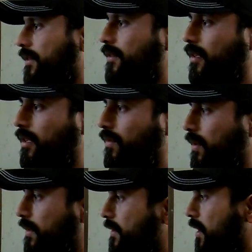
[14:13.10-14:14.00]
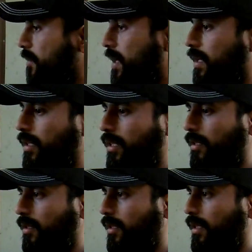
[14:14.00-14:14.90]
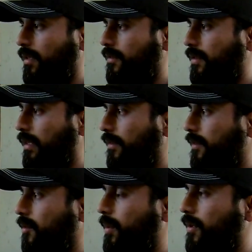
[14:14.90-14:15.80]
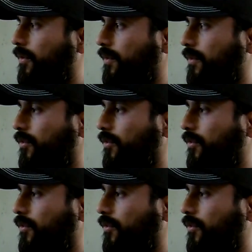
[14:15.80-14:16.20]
the stuff, you can stockpile it, you can get stainless steel barrels and